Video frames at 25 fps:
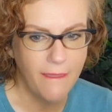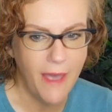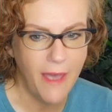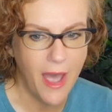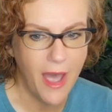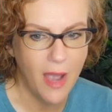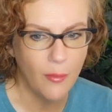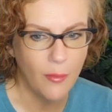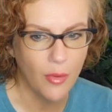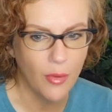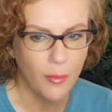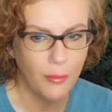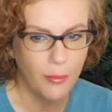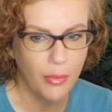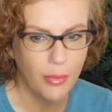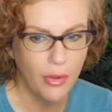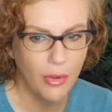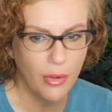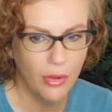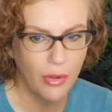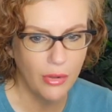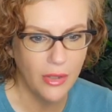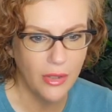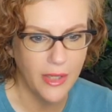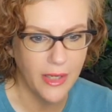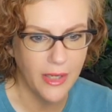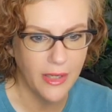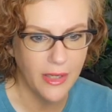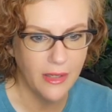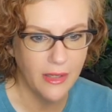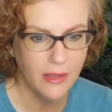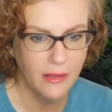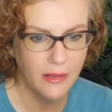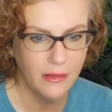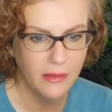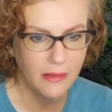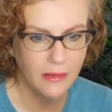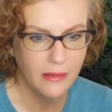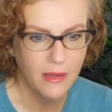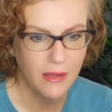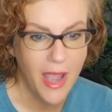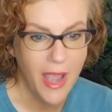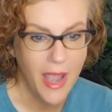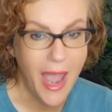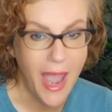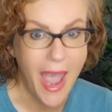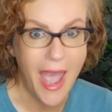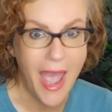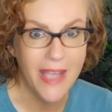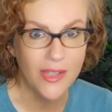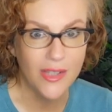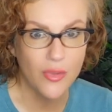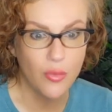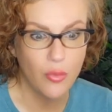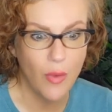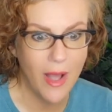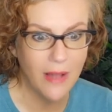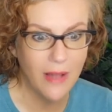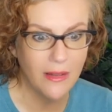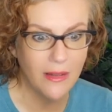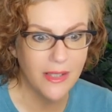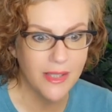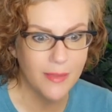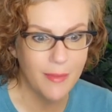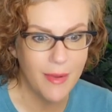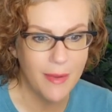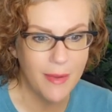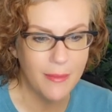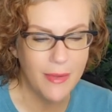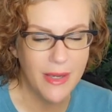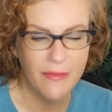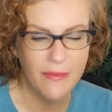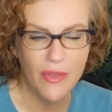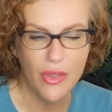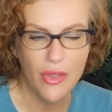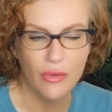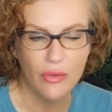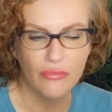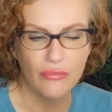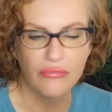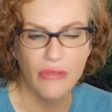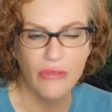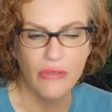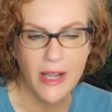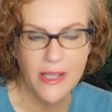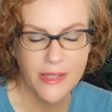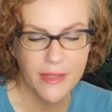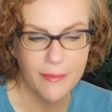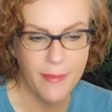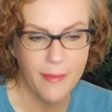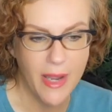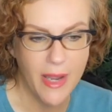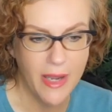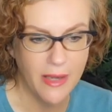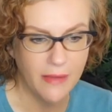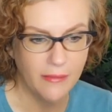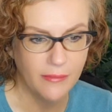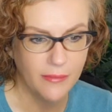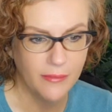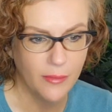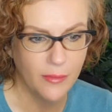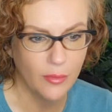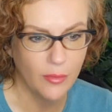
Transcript: that we're pulling, as well as maybe even the resume.